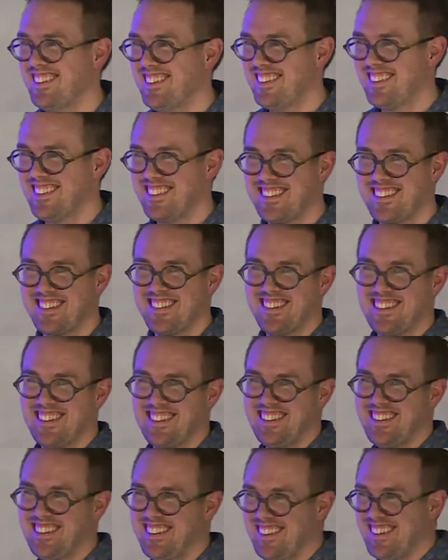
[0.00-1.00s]
it's where,
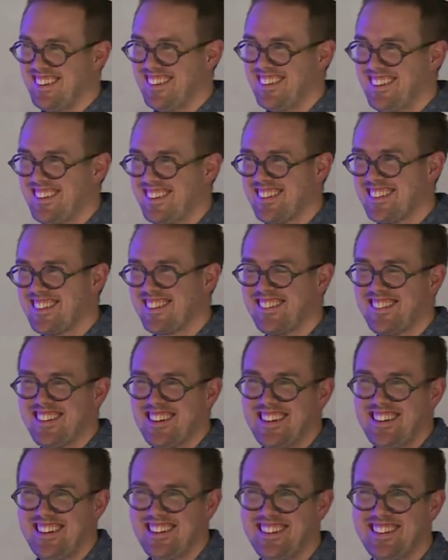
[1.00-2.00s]
it's
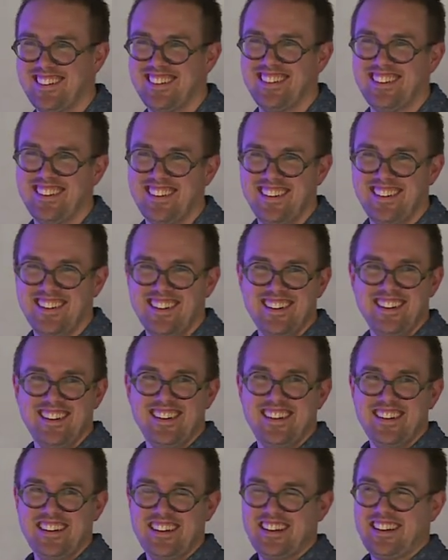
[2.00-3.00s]
where
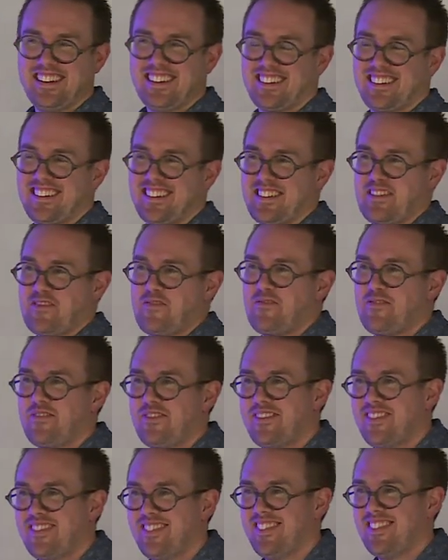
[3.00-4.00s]
uh, uh,
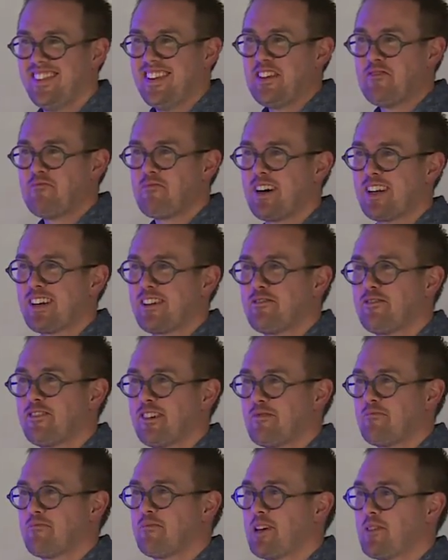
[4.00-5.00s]
money
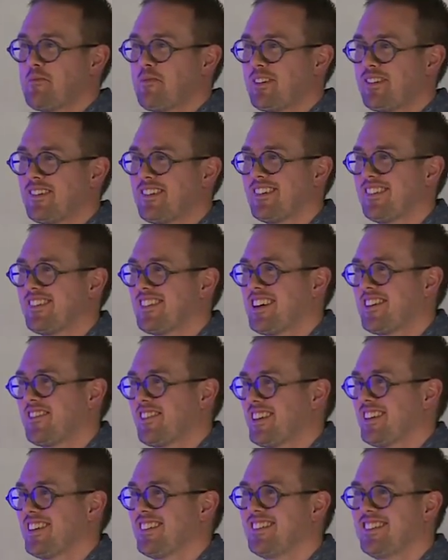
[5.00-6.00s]
from people who don't have
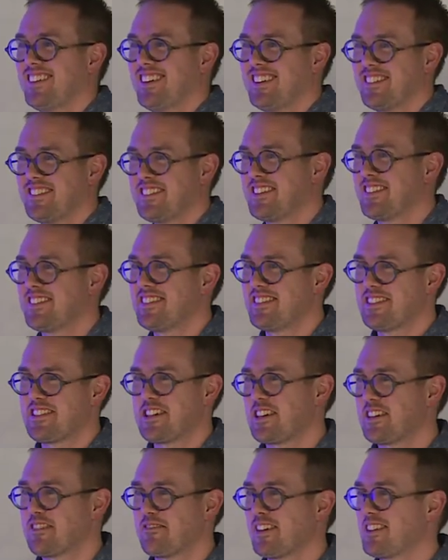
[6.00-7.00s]
any inherit
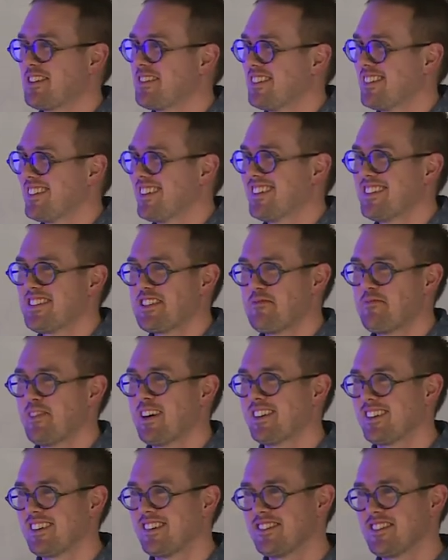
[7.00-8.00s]
anyone to inherit their
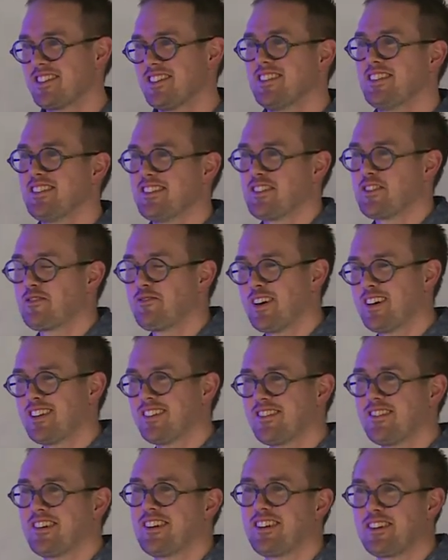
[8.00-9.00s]
money goes into this fund
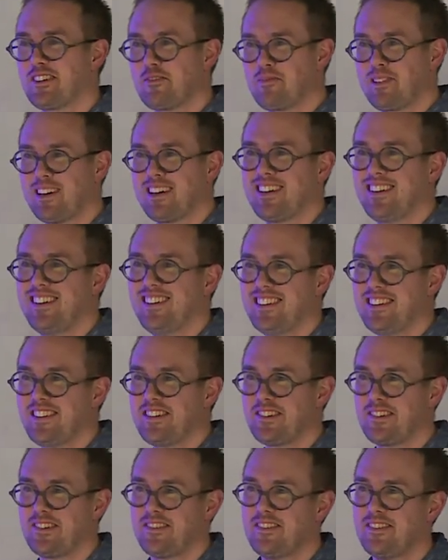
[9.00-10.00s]
where you can apply
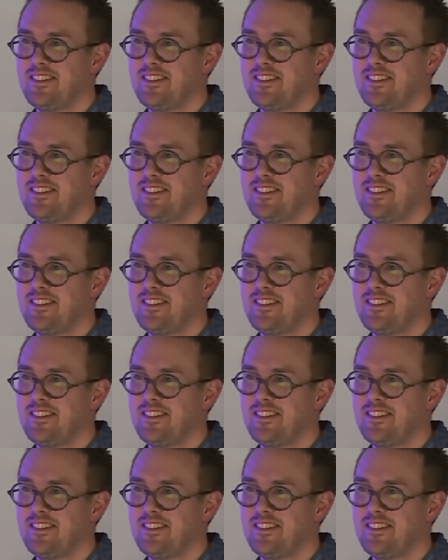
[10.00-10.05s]
to